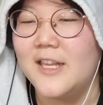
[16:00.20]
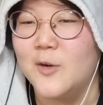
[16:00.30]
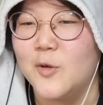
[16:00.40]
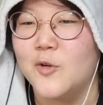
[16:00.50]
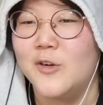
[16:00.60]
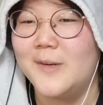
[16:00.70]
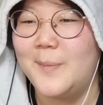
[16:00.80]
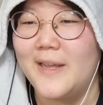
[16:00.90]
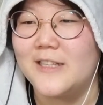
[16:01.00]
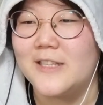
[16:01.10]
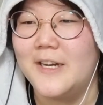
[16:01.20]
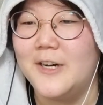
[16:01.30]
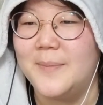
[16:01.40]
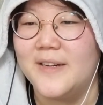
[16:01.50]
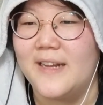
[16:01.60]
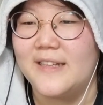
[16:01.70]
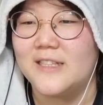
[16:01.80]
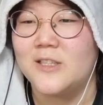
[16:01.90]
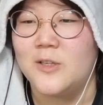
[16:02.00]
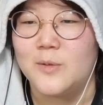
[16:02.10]
thing looked creepy as hell, but, like,
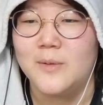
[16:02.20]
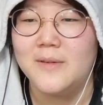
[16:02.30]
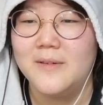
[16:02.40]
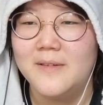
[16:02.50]
that's cute.